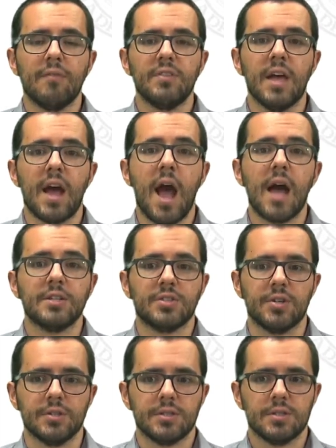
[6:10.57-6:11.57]
the
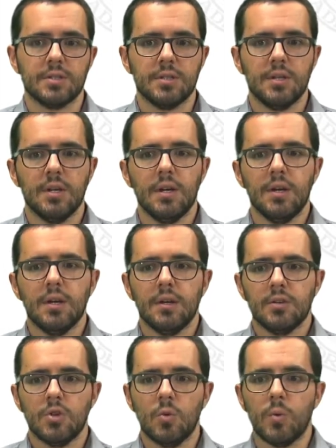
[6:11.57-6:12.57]
enhancers.
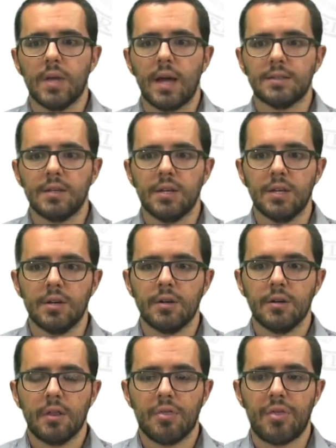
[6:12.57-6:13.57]
So we add
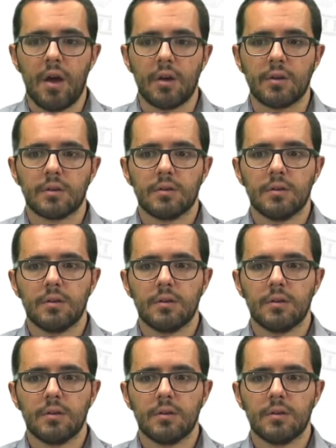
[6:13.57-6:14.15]
here Thunk.